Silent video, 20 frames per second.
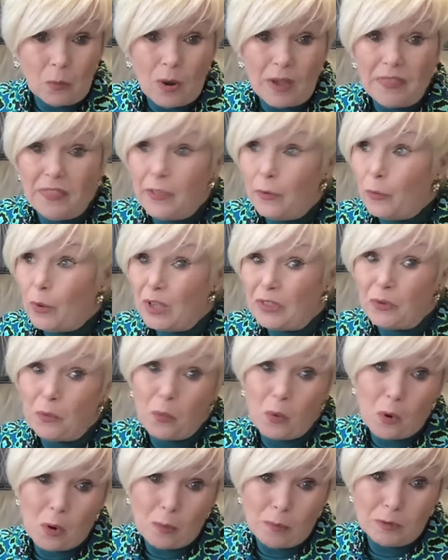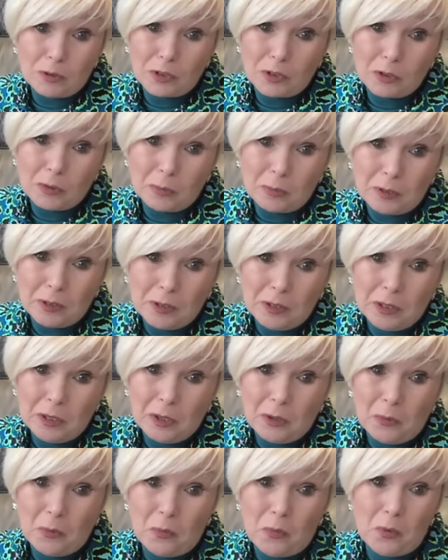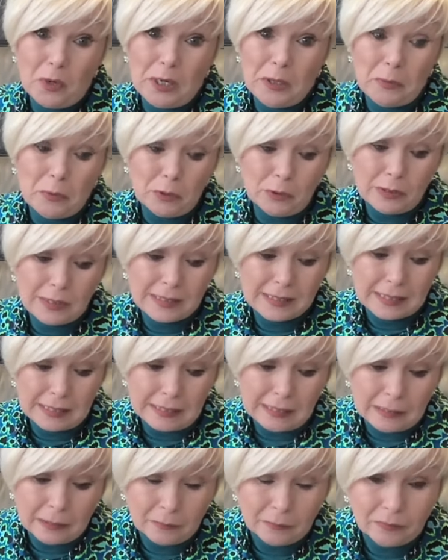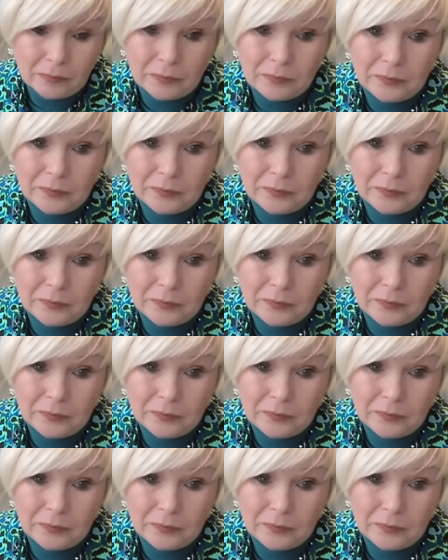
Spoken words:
When the weather warms up, we will see.